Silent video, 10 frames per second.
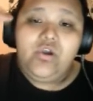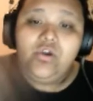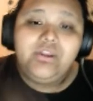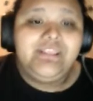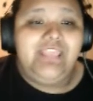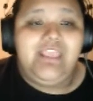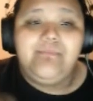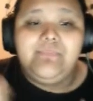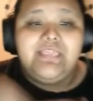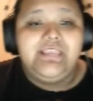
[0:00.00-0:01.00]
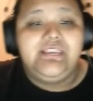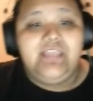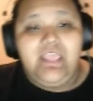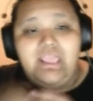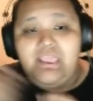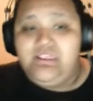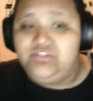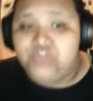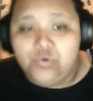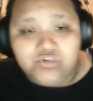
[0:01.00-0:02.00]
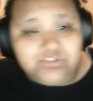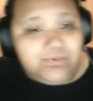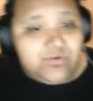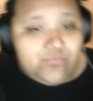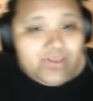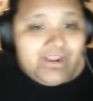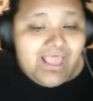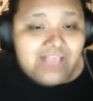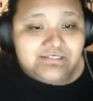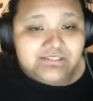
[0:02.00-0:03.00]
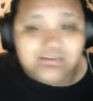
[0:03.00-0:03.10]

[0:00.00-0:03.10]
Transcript: early game getting a Swordsman Red Axe,